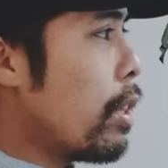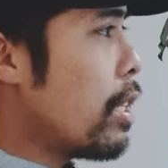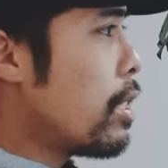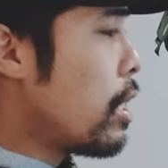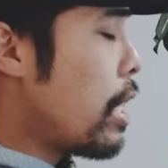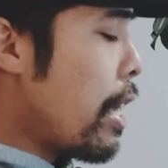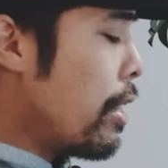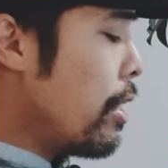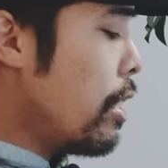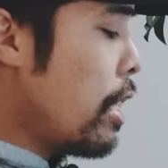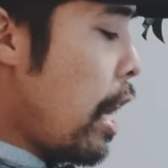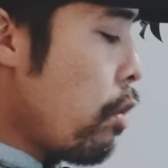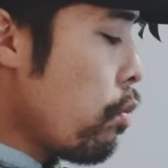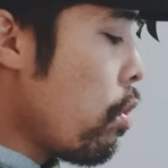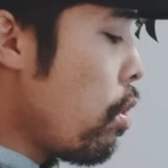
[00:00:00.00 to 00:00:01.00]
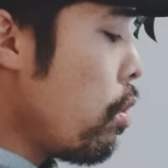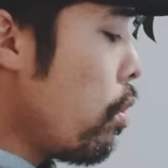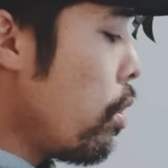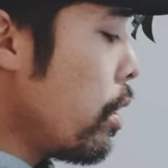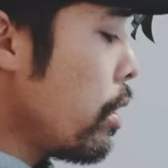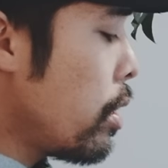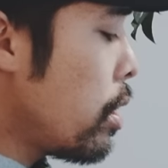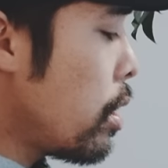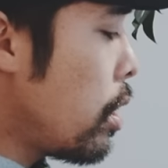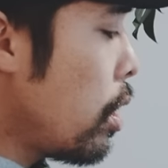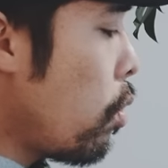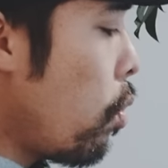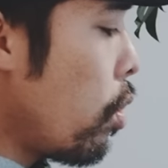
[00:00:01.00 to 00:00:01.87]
let's say, narrowest